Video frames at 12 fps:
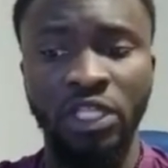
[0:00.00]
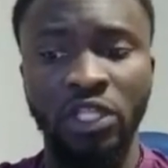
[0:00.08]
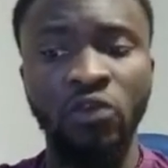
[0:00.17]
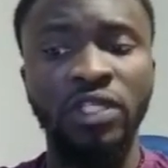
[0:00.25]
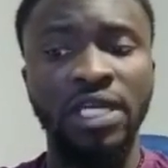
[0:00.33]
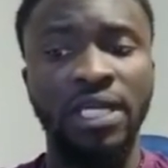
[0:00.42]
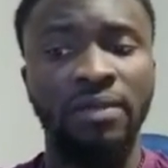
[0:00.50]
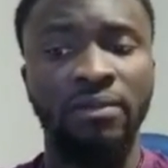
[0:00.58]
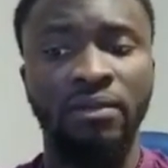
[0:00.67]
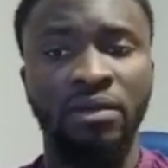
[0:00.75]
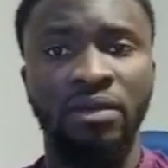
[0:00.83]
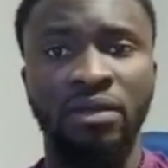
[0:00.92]
Do you see?
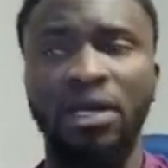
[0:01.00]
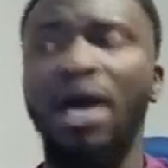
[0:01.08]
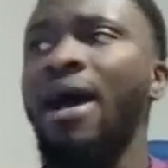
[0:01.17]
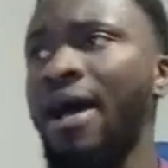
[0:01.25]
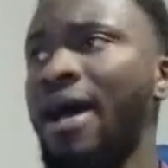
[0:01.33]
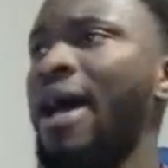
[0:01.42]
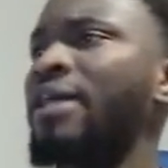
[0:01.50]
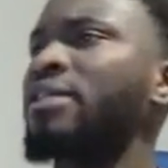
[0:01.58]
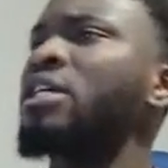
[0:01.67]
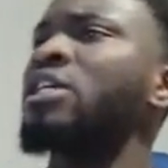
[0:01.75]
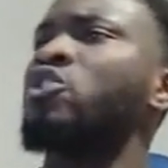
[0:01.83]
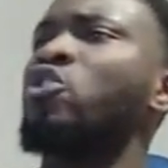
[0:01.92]
Aha.
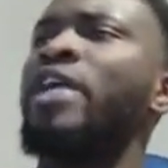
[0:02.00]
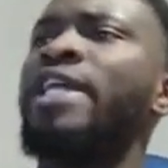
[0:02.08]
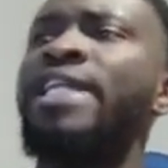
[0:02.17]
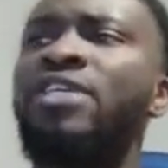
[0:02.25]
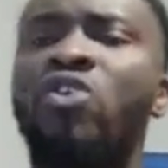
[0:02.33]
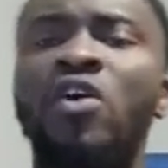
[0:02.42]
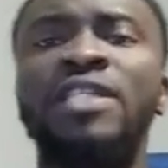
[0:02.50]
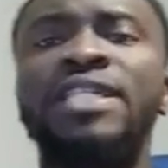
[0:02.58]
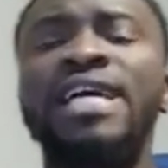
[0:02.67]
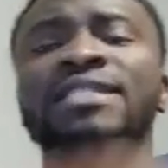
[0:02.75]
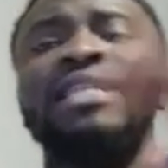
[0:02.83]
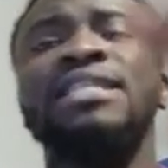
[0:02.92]
So in this
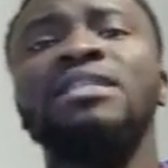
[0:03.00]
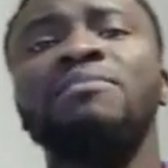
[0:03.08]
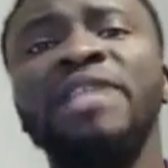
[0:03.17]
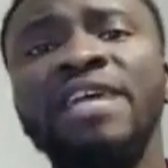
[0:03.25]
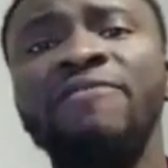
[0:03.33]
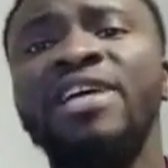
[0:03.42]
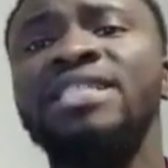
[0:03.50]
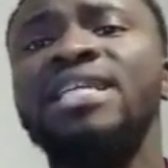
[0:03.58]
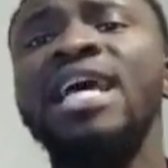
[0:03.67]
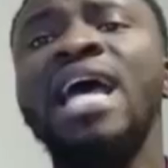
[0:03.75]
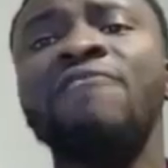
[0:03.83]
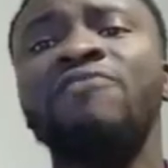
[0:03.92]
context, the disbelievers,
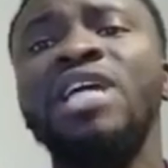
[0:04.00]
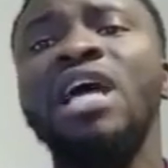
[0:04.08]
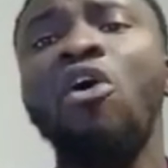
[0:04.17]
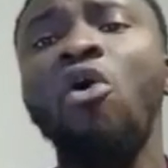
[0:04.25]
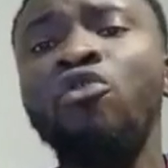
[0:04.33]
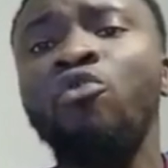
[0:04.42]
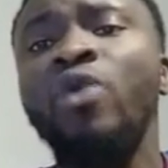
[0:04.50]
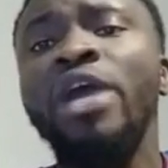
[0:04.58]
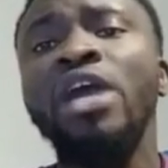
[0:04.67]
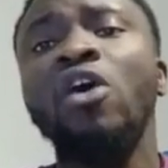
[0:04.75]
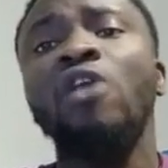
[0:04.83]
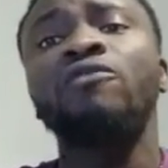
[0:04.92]
they have their own
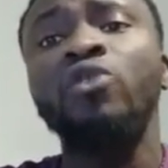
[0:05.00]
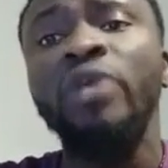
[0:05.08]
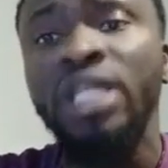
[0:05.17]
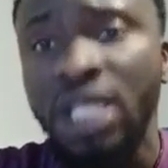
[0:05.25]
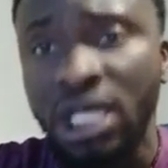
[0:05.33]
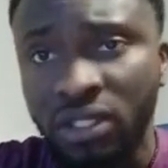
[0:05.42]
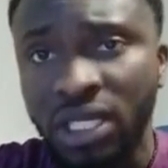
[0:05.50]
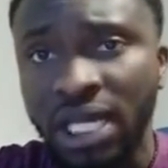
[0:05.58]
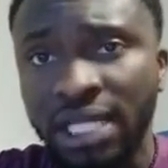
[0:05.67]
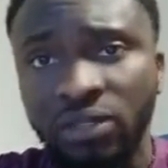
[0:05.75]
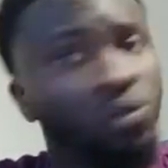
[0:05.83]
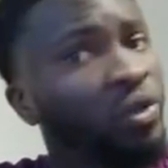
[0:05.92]
way of doing their
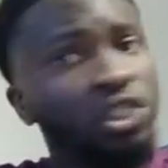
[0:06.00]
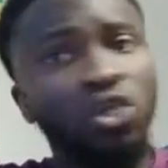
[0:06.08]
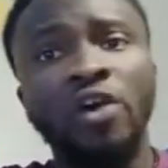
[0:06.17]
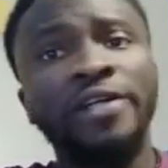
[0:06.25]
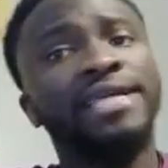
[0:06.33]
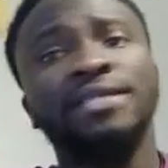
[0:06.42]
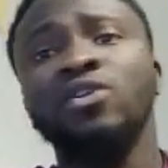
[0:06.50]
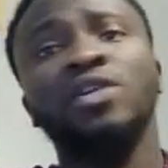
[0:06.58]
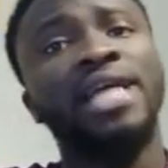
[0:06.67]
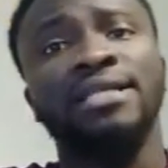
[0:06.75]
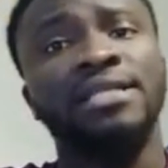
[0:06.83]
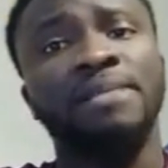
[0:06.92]
salat, which God does
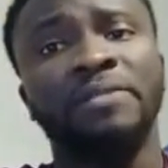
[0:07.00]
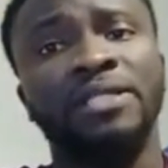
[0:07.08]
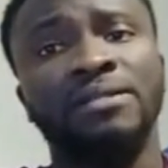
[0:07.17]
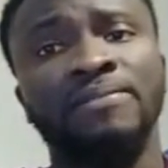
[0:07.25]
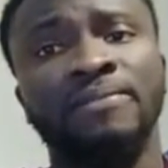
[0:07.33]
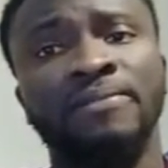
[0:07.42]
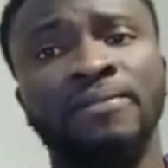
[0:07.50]
not accept.